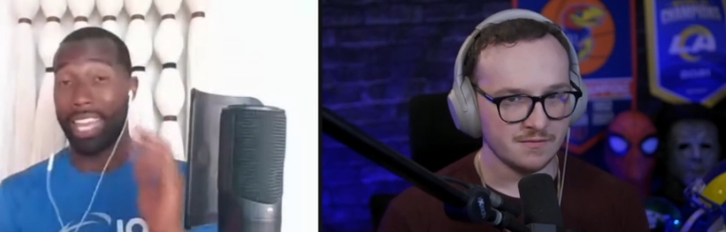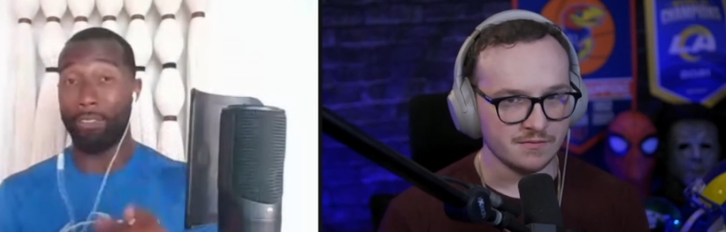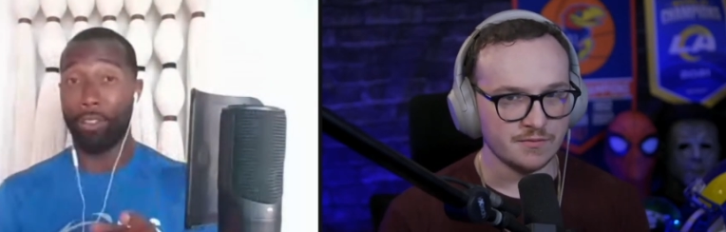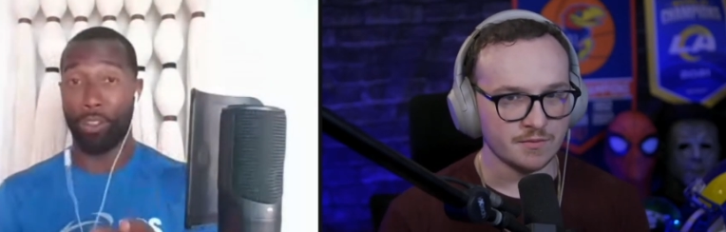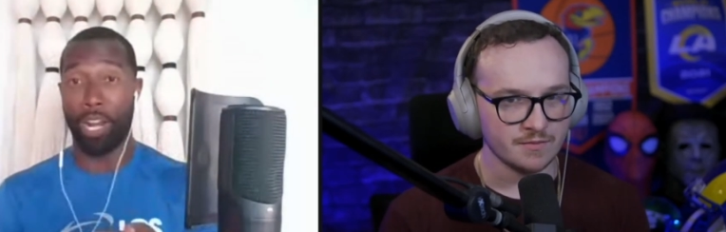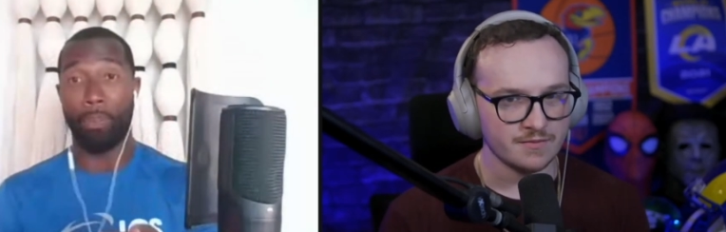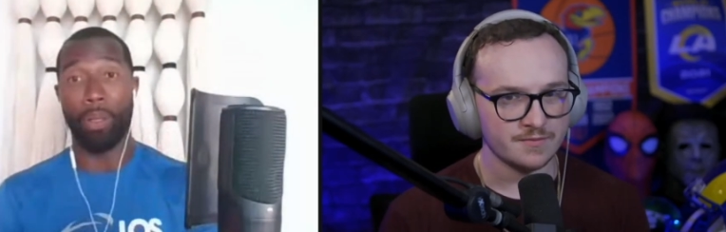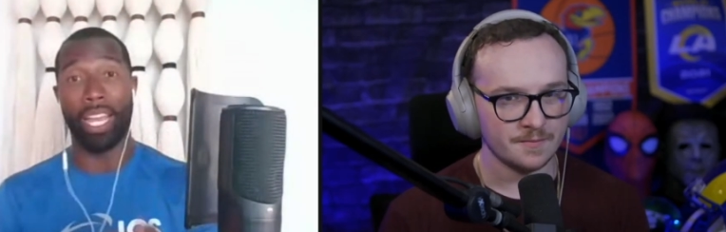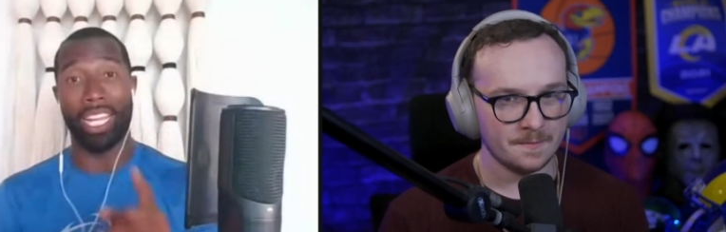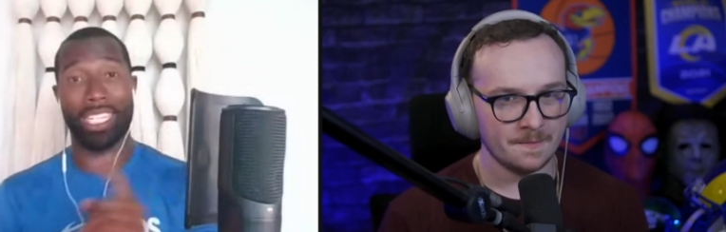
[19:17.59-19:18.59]
Speaker 1: Thankfully, they're
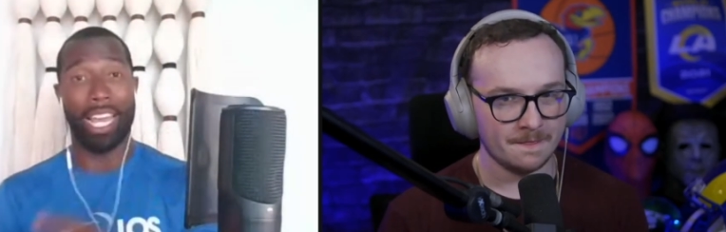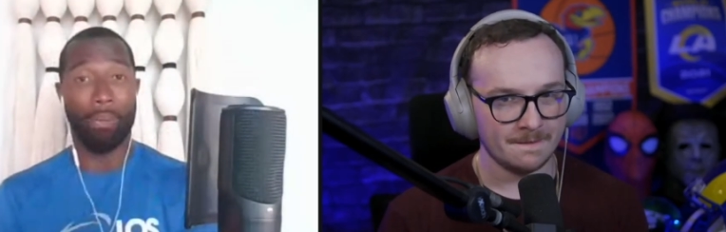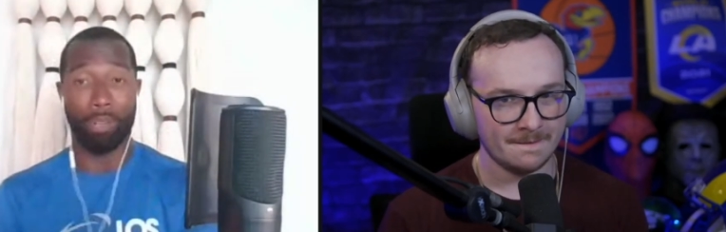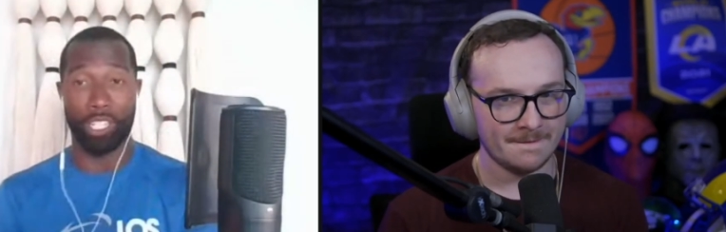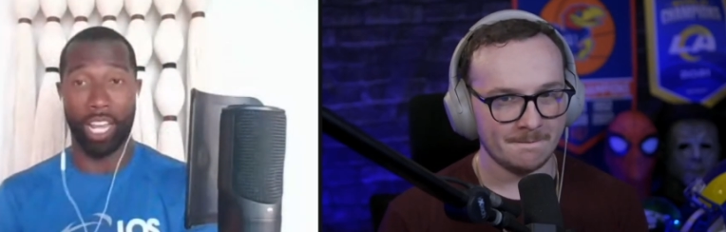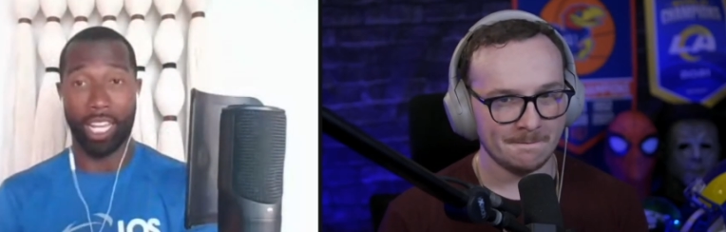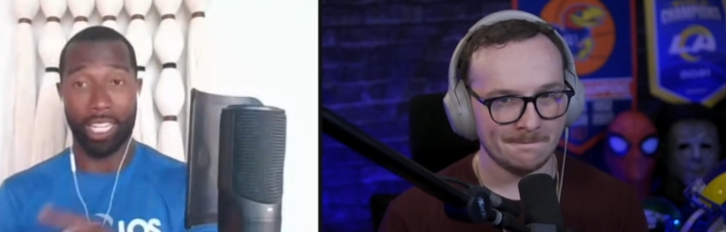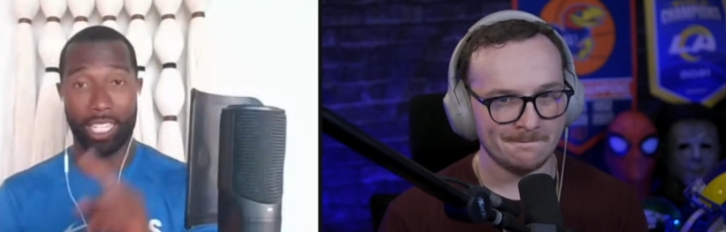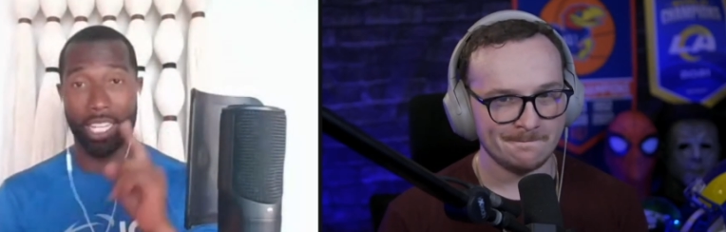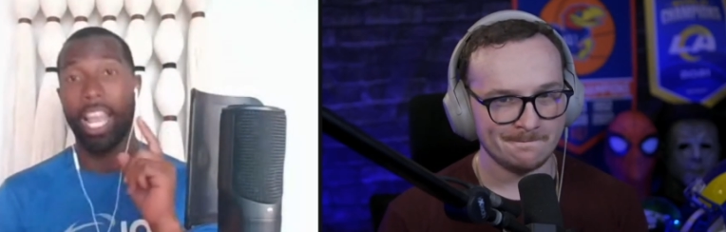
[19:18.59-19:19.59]
not playing in Tampa, Jay,
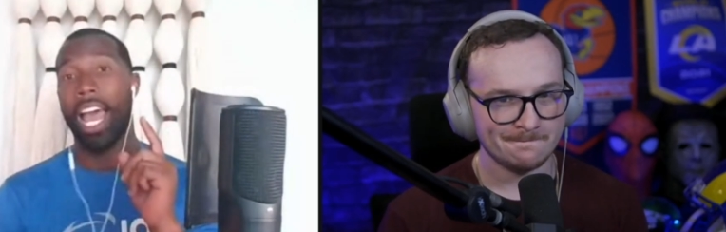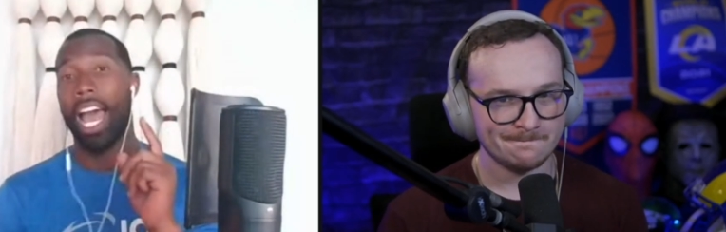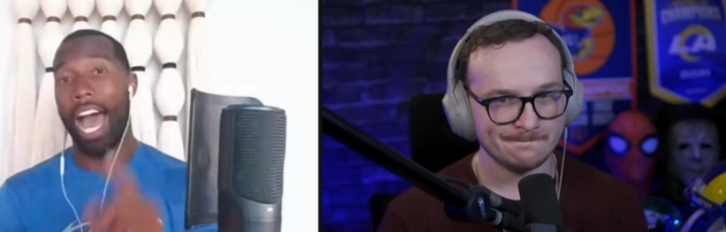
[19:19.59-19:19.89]
because